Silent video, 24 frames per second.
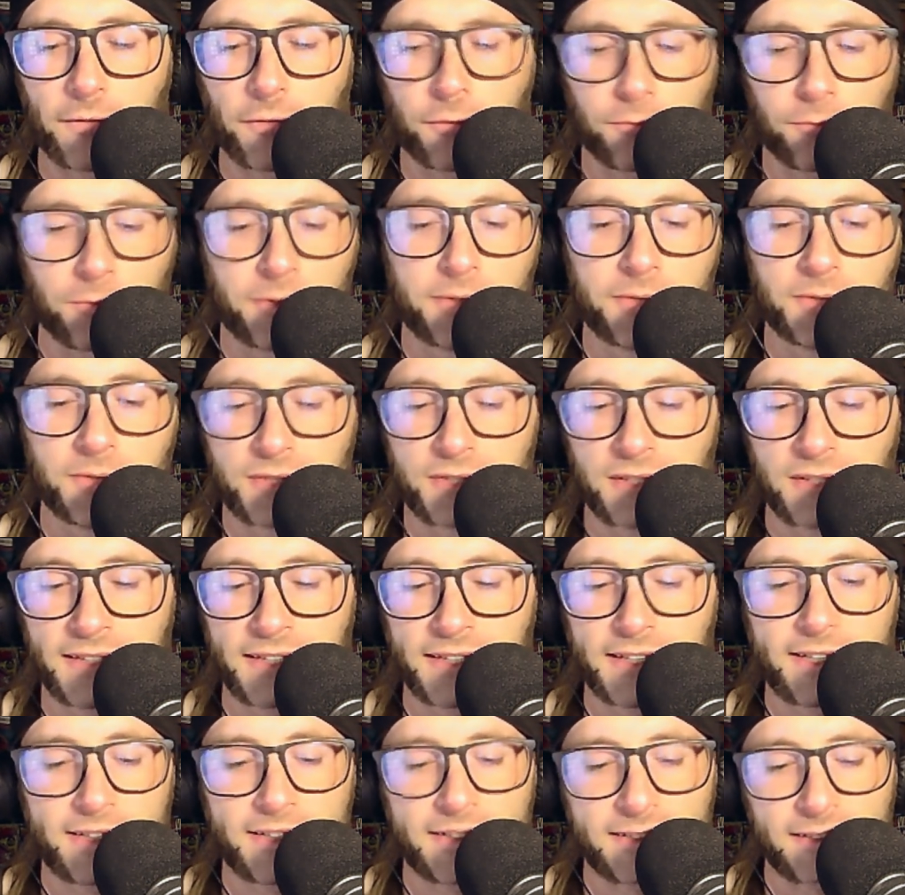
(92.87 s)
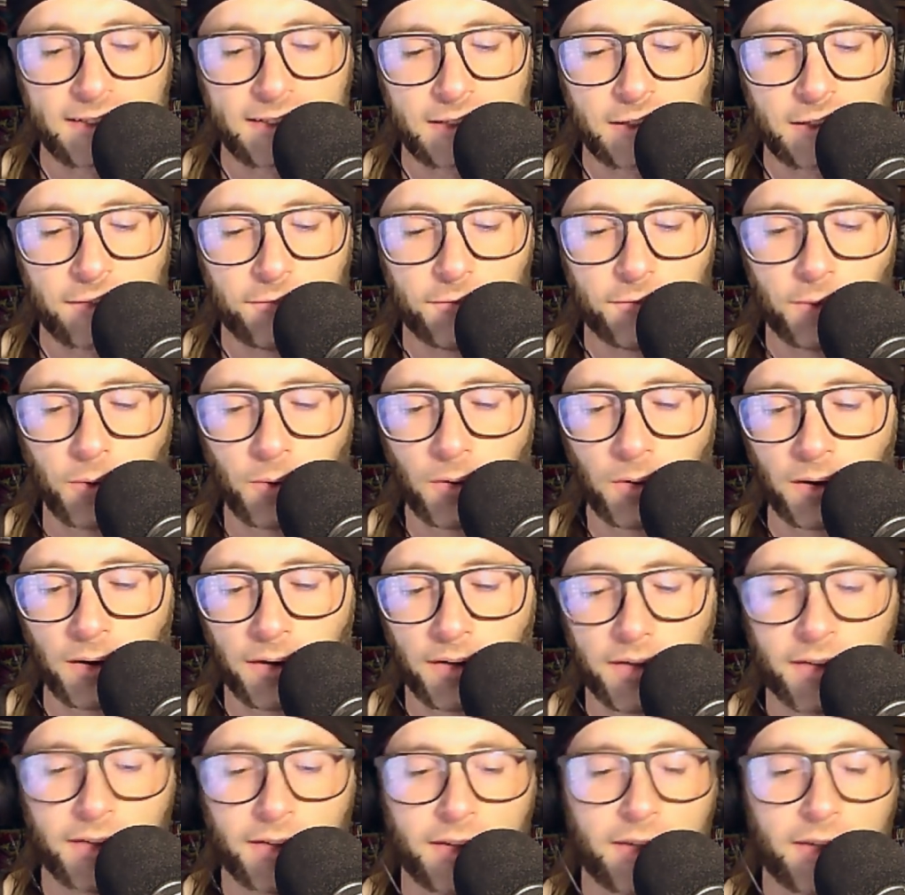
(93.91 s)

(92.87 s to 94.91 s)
thrills on the N64.